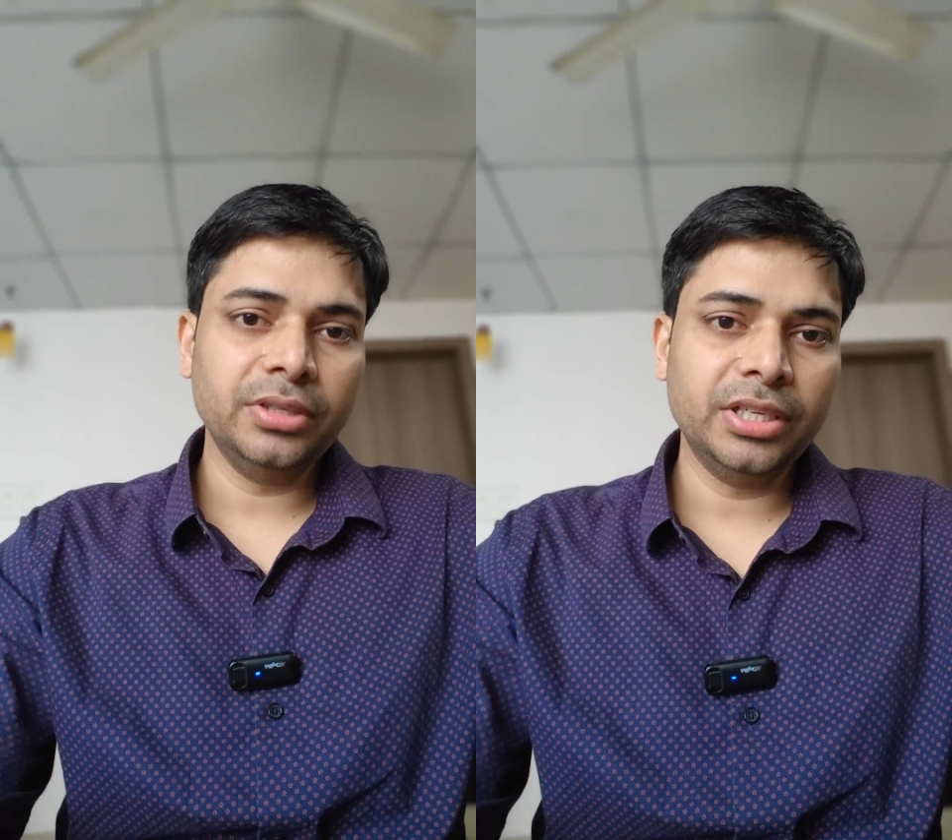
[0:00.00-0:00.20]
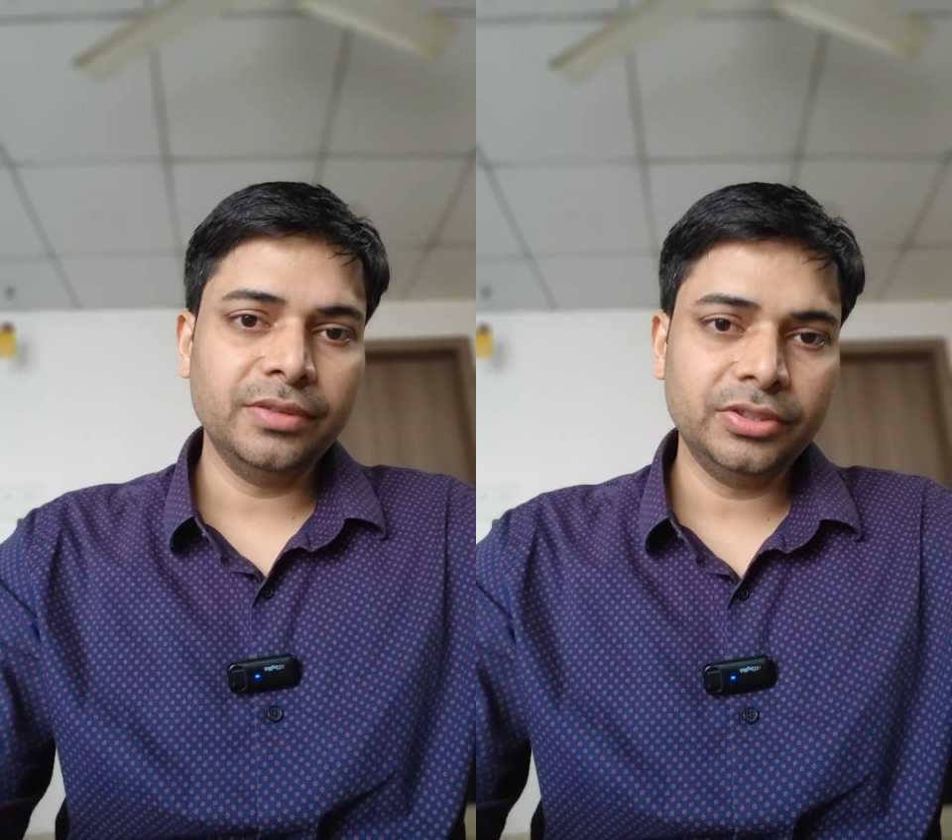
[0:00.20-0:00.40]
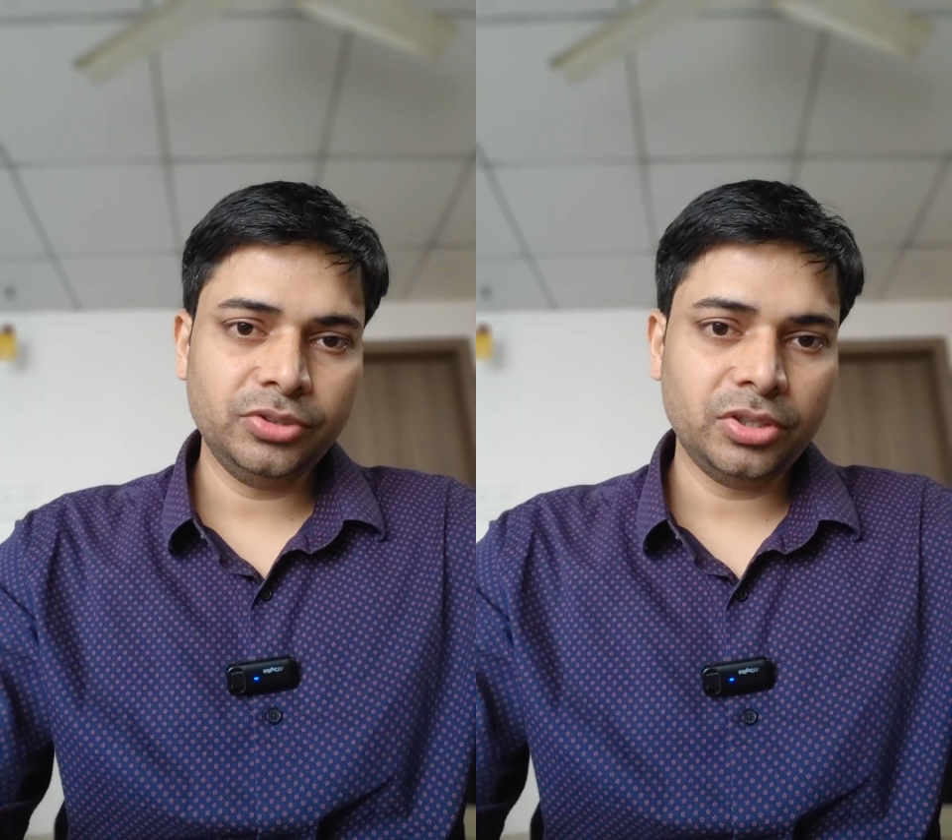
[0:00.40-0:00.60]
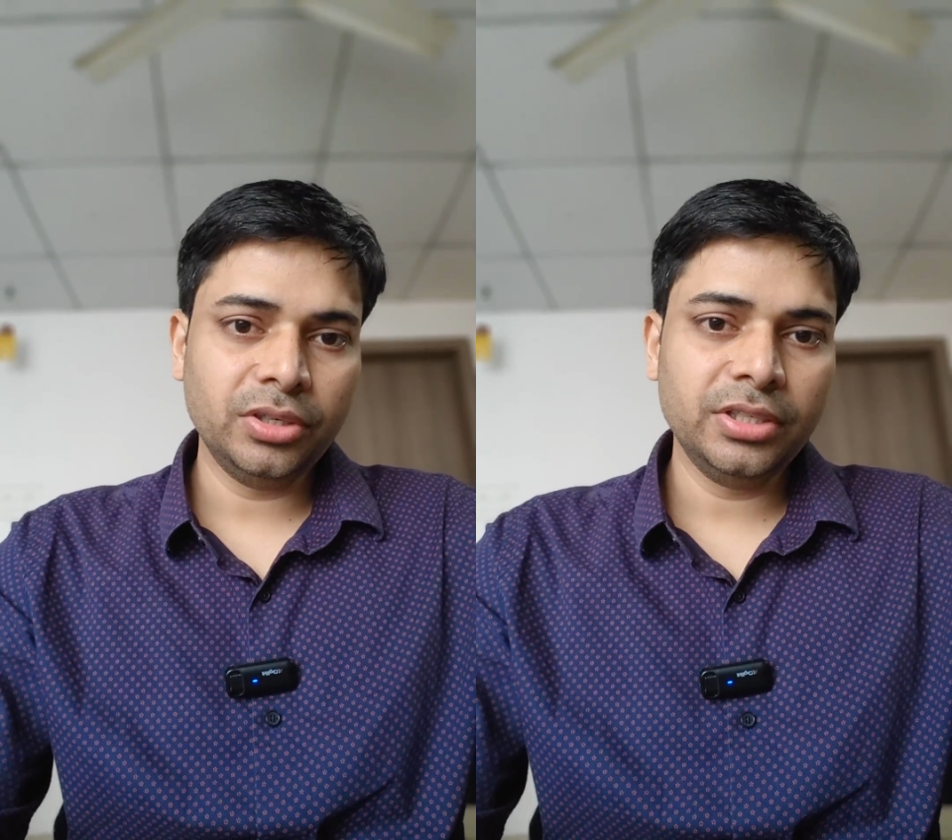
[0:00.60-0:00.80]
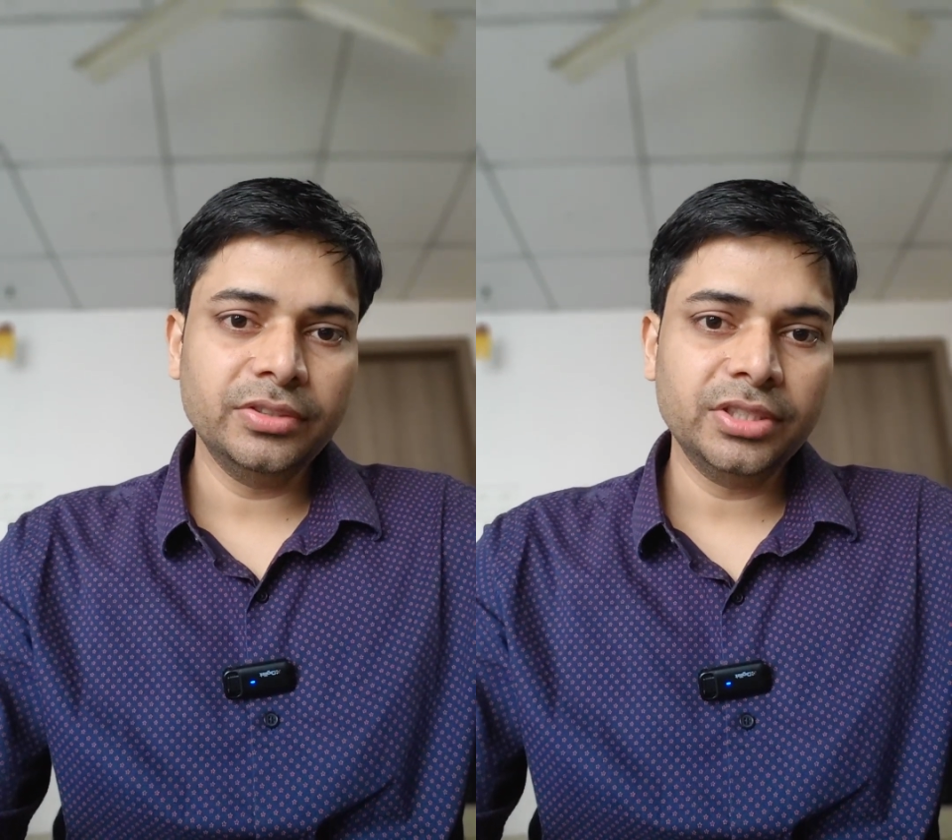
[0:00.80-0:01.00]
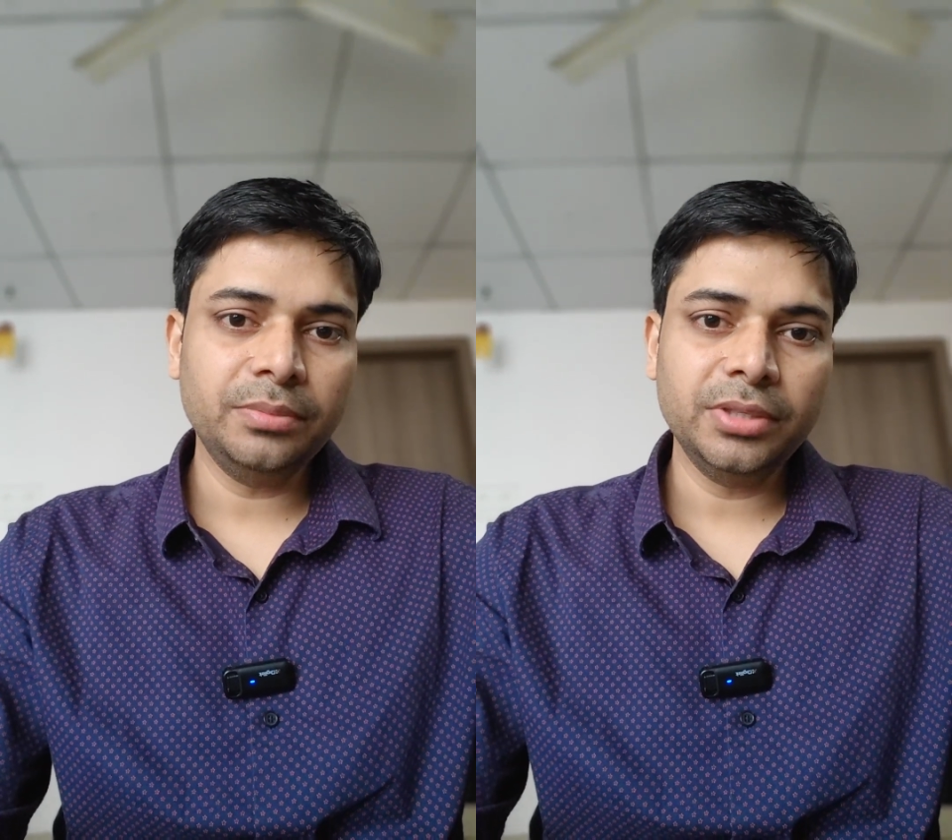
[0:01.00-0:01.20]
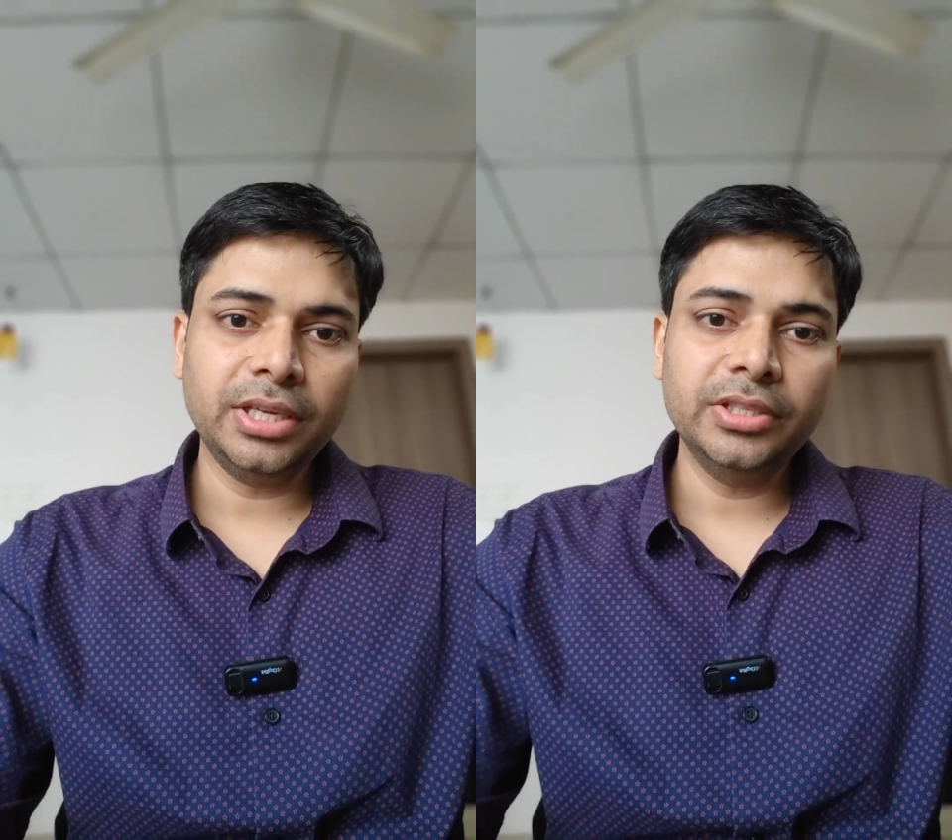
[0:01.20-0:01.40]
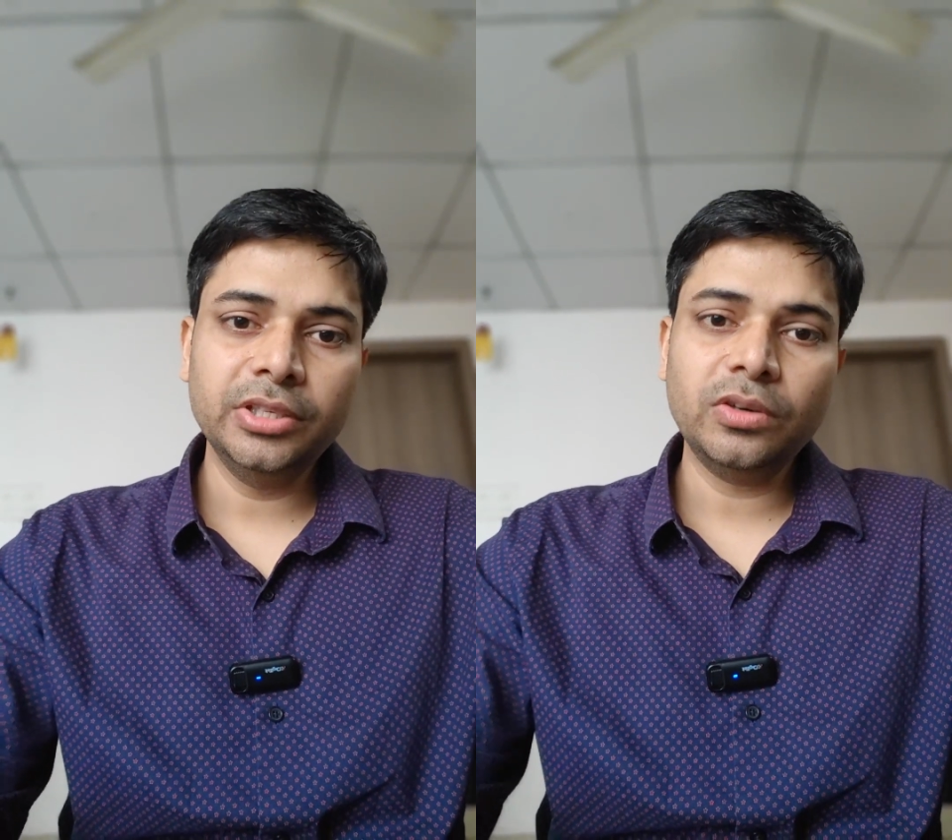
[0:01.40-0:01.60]
having strong concept
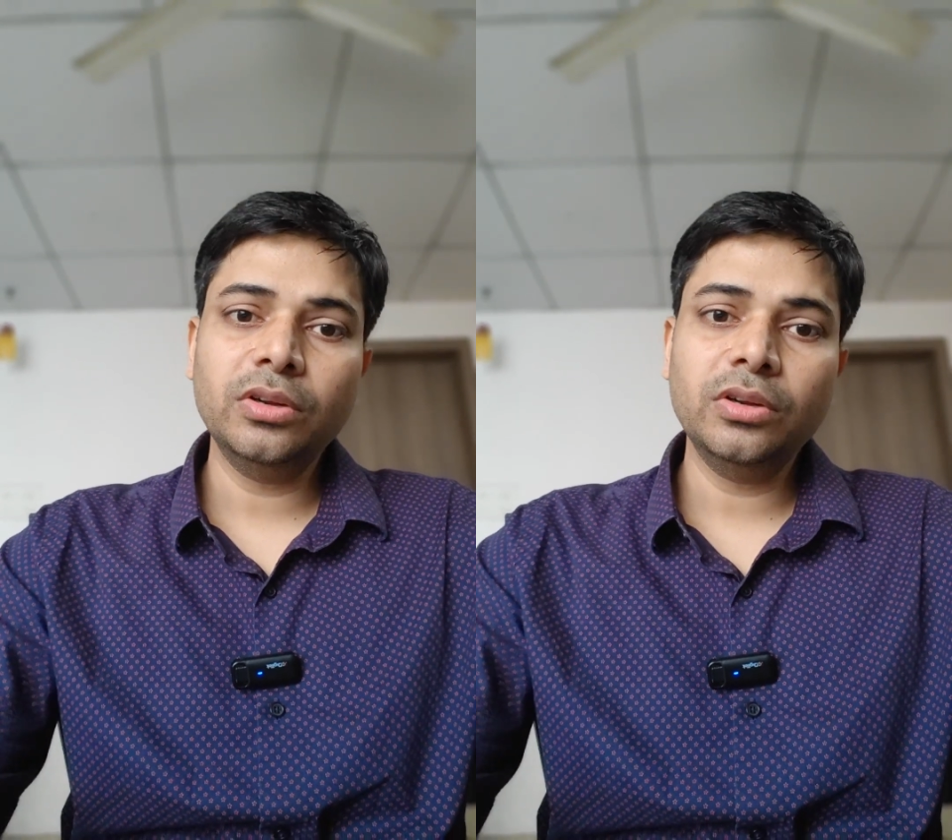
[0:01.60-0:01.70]
and they